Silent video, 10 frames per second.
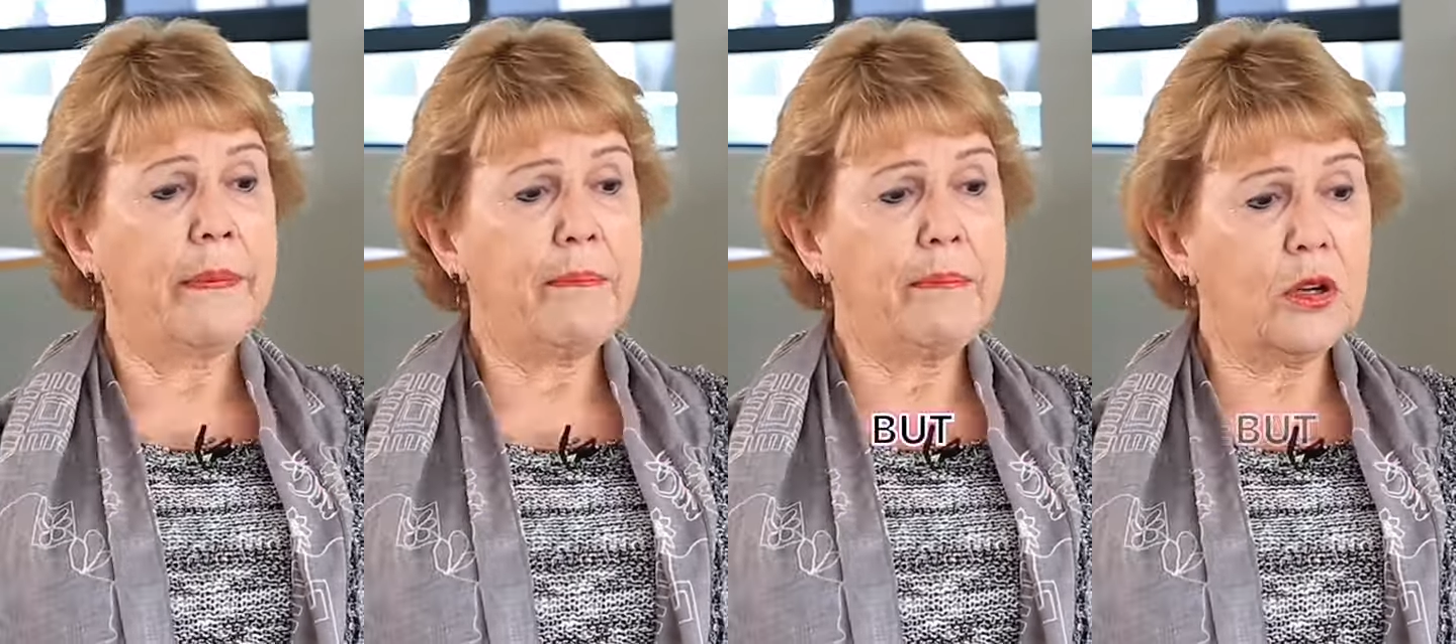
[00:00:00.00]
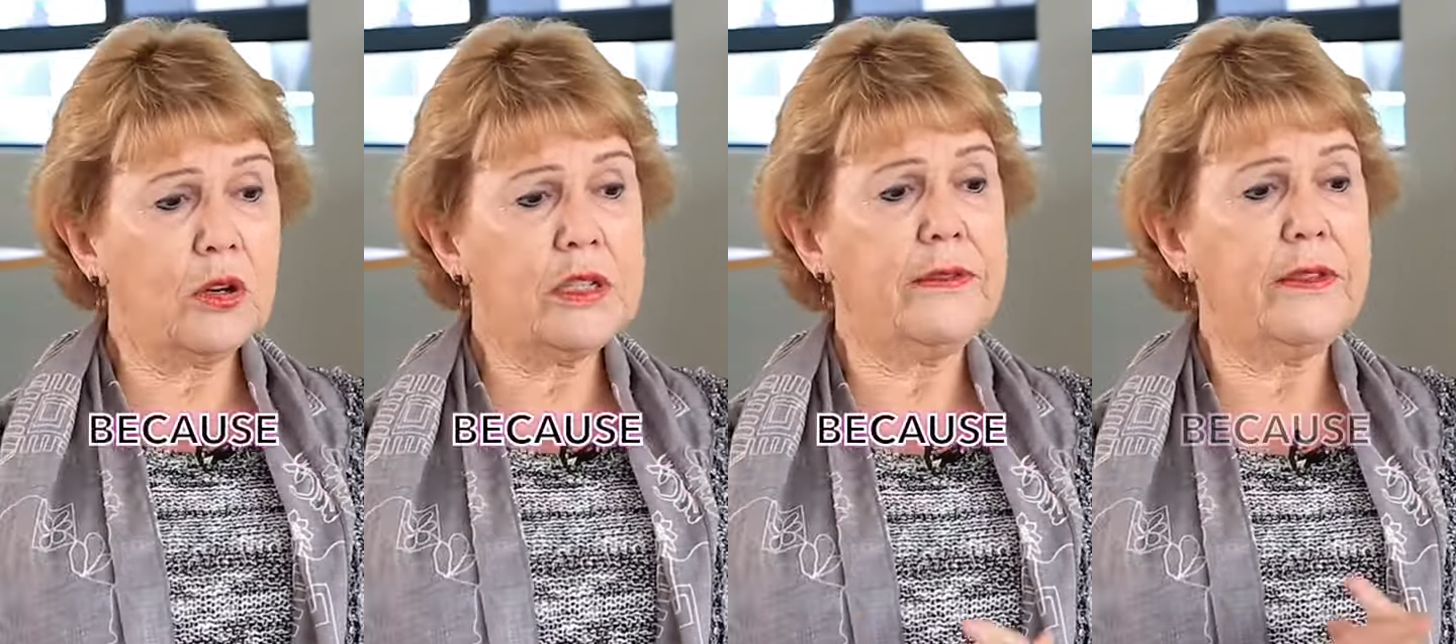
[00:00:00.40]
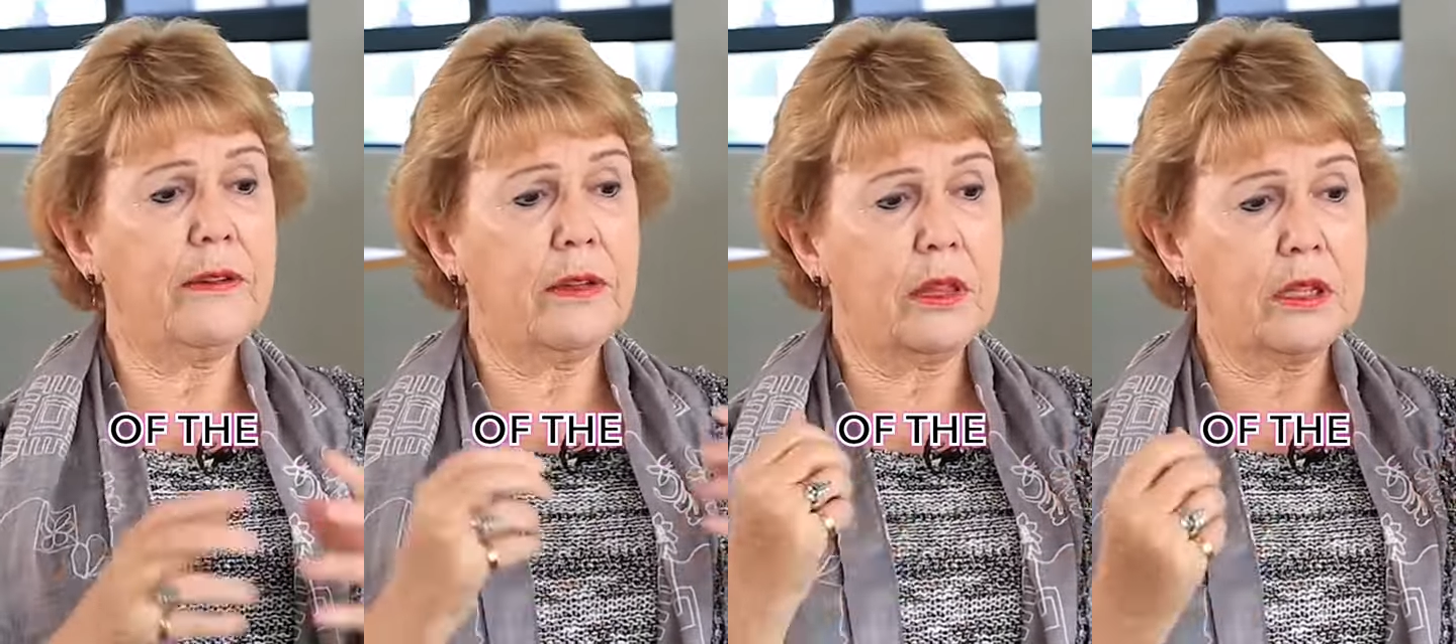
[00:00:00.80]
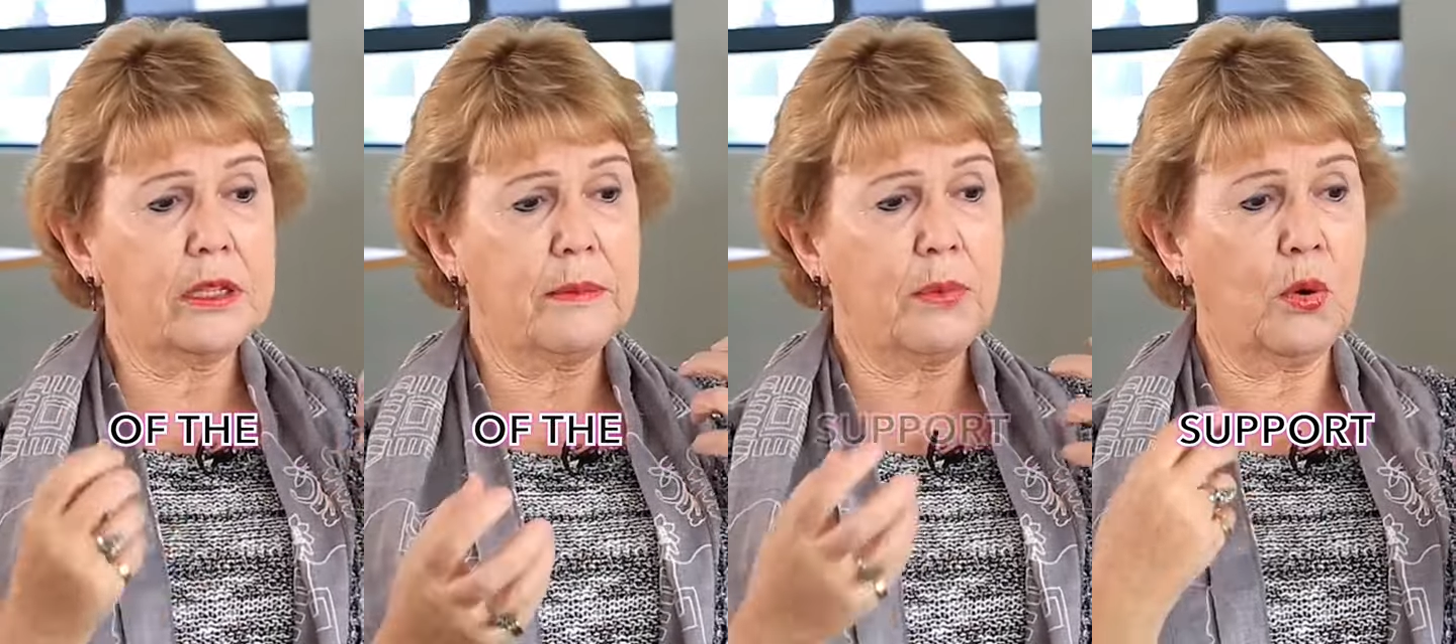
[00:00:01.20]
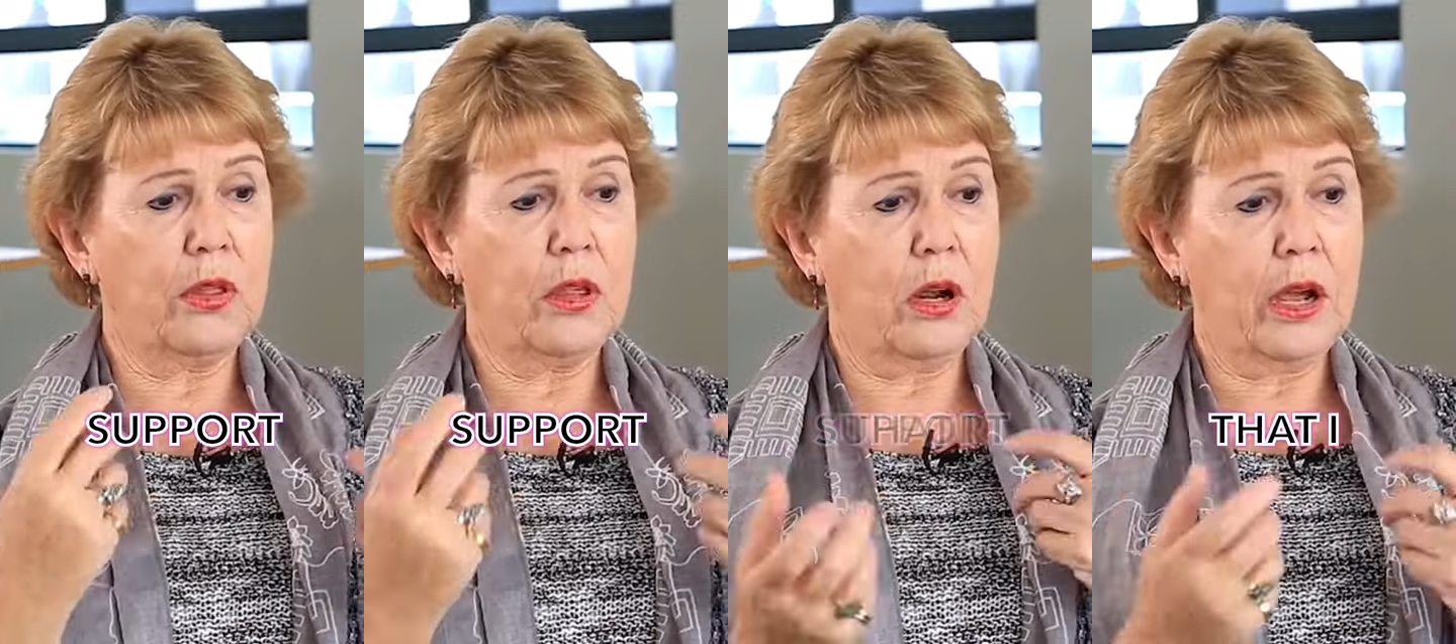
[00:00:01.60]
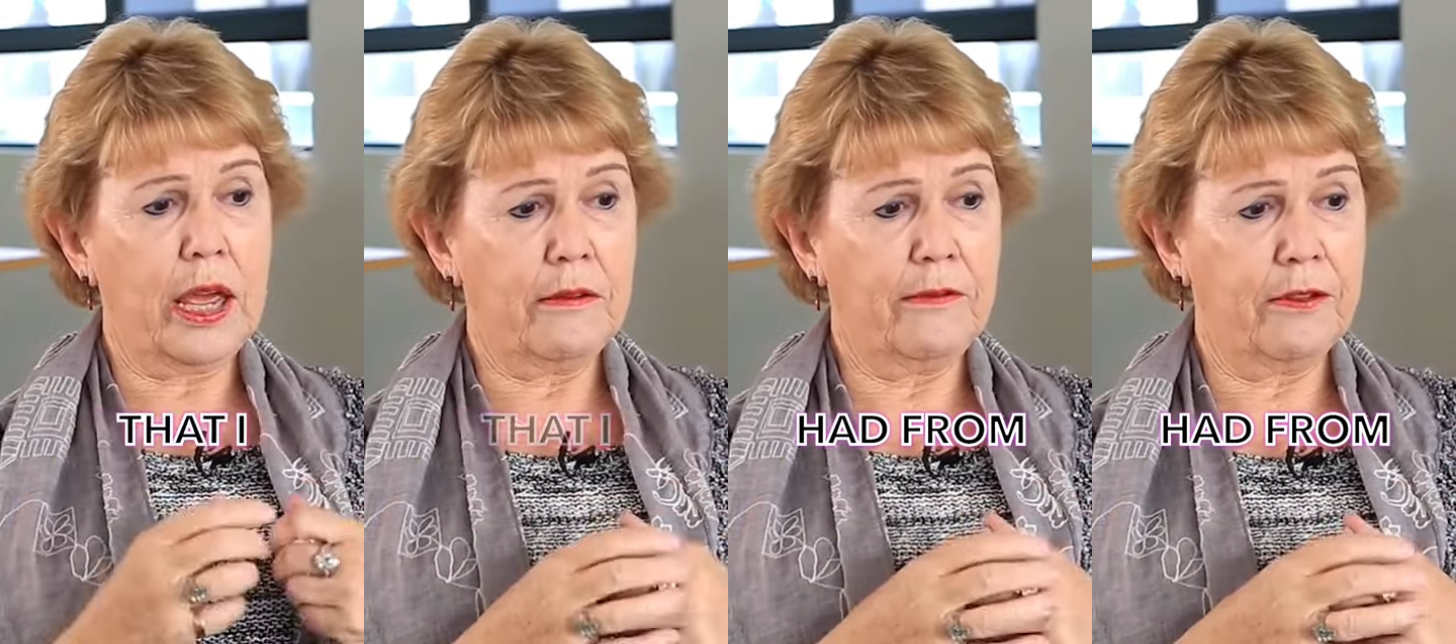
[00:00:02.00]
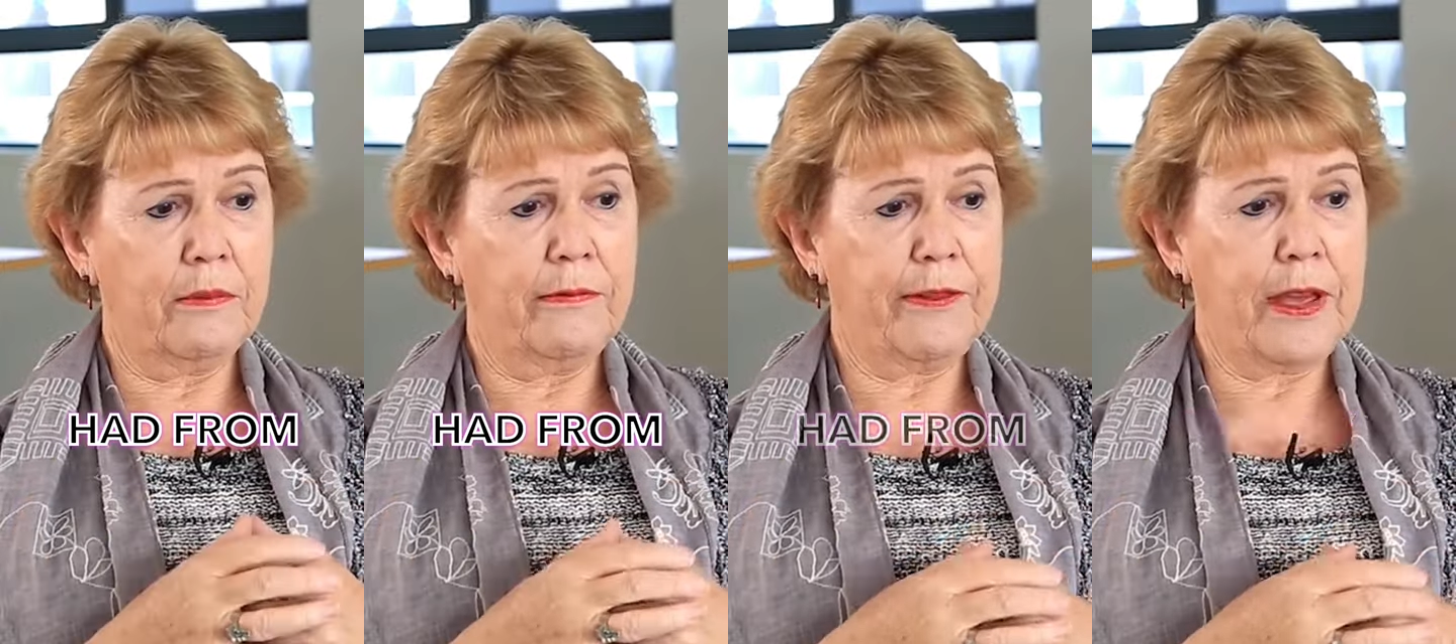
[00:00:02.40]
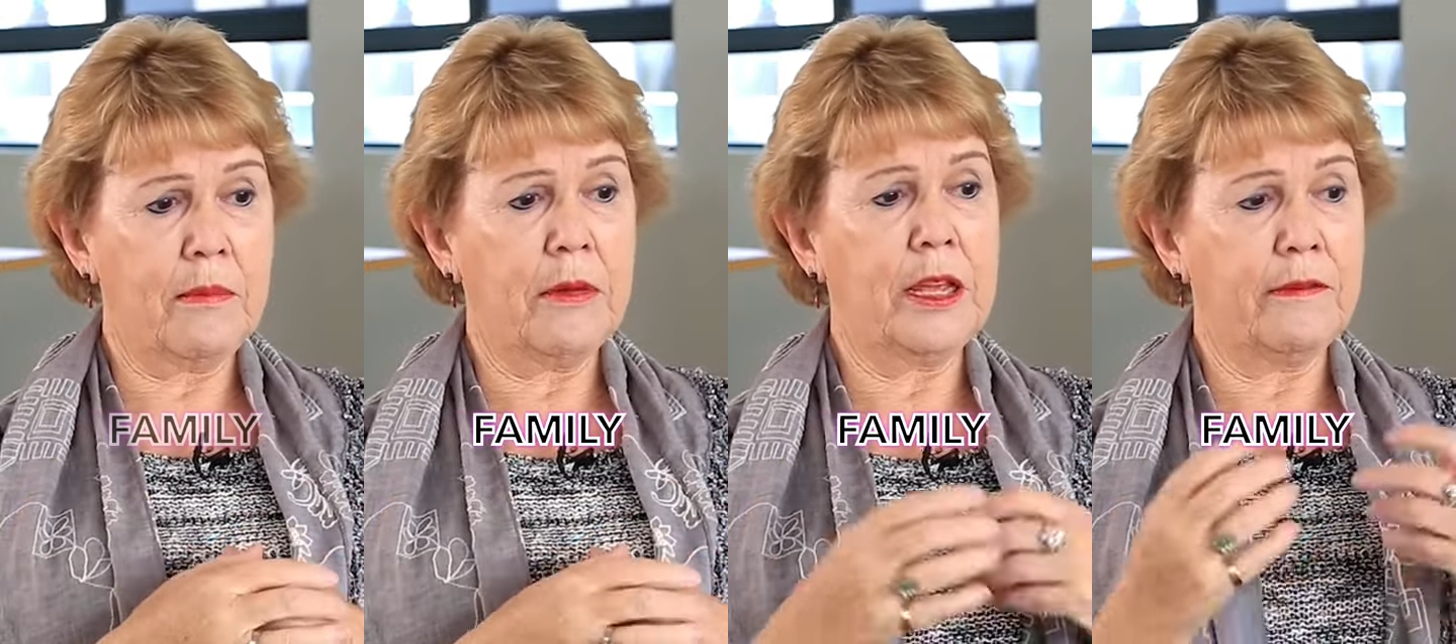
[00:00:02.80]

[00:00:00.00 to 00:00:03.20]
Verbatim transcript: but because of the, the support that I had from family